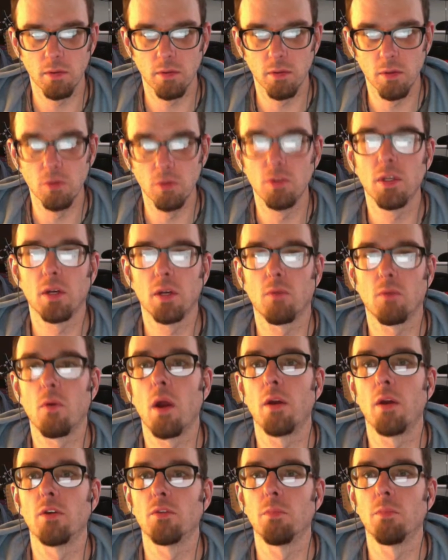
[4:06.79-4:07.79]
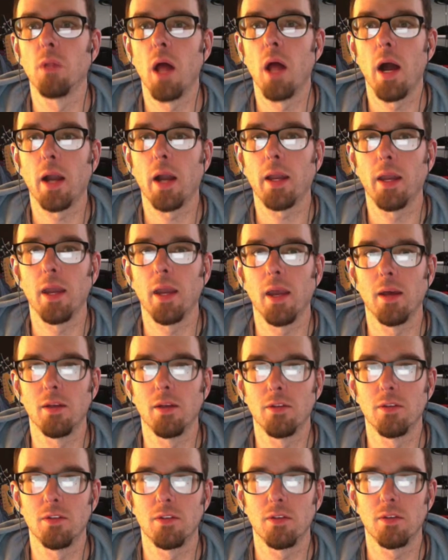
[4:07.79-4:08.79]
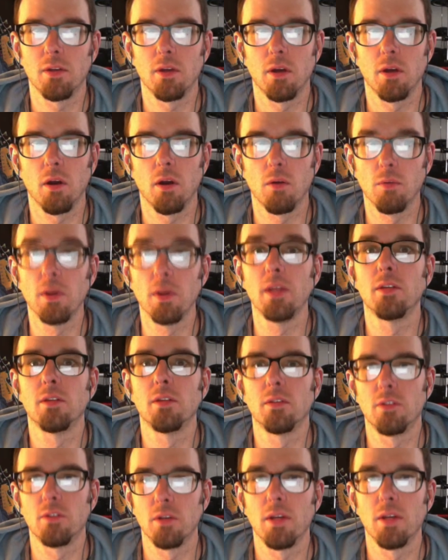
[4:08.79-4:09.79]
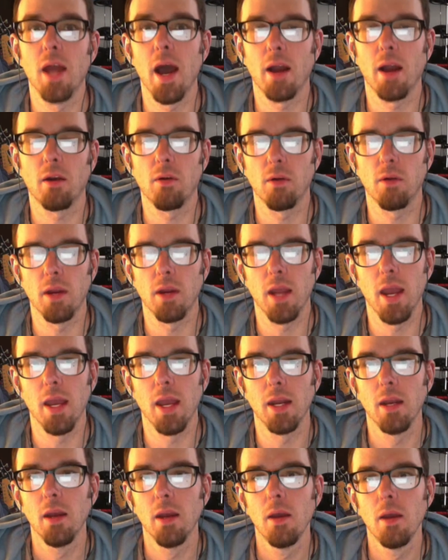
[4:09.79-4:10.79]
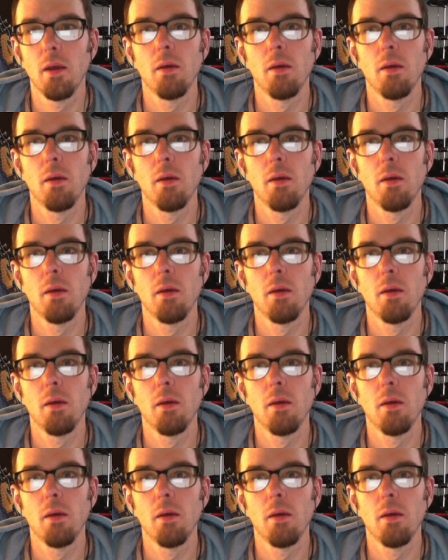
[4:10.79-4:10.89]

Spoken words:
using writer's block as a reason to not create.